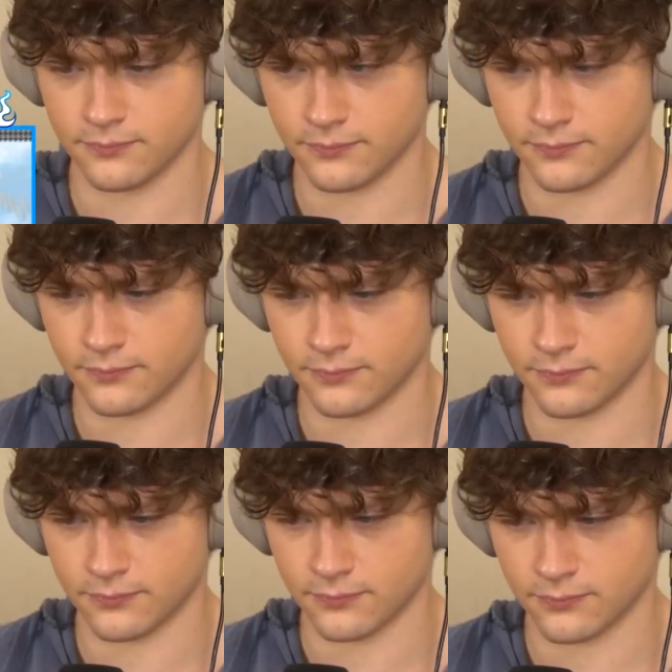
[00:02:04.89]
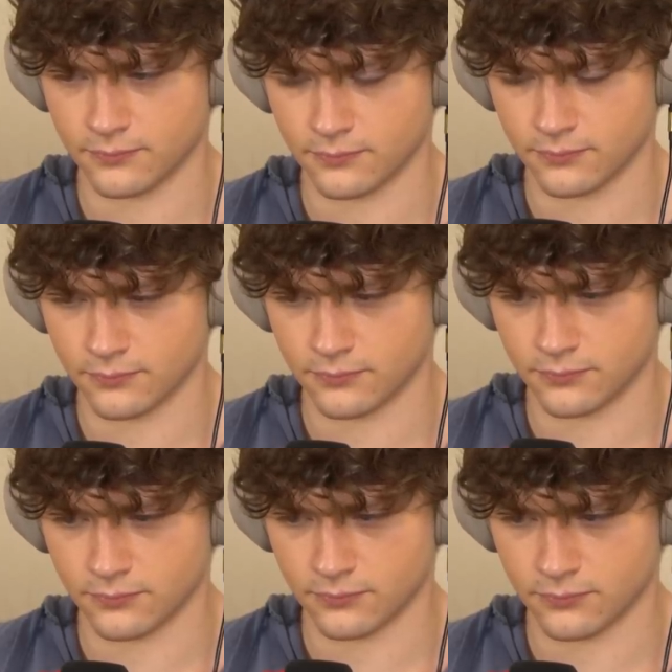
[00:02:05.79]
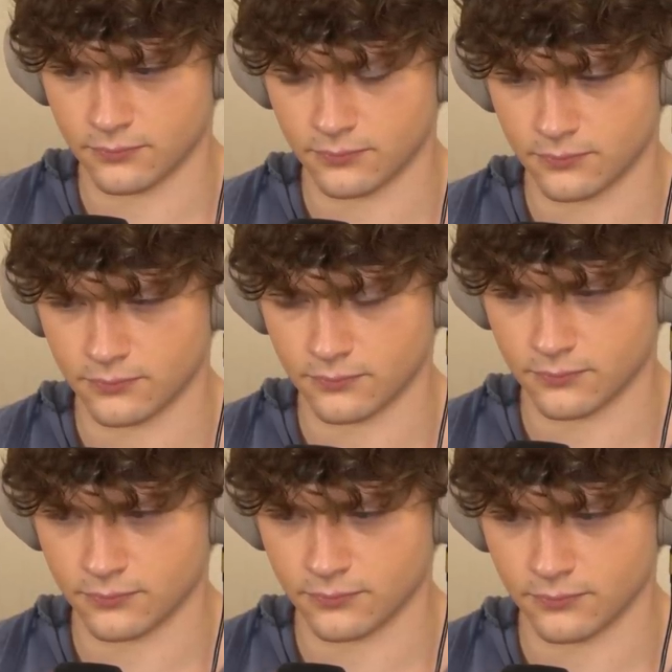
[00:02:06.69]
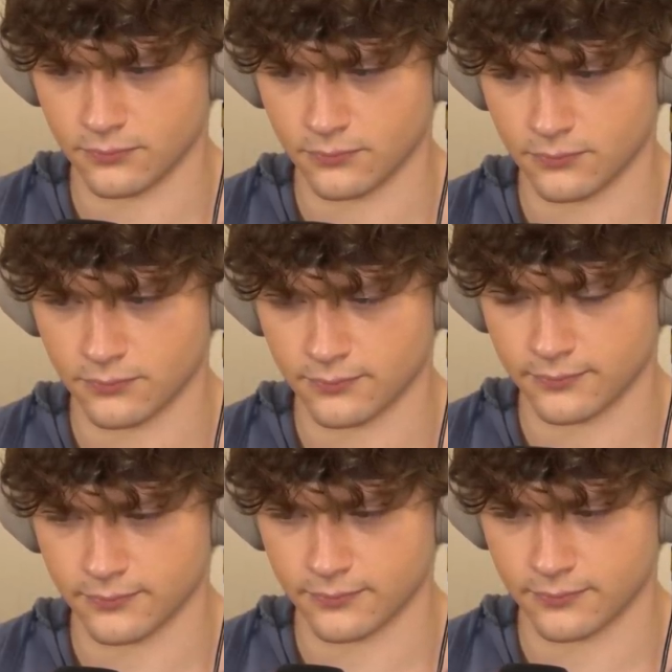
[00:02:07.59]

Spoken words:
No words are spoken by the person on screen.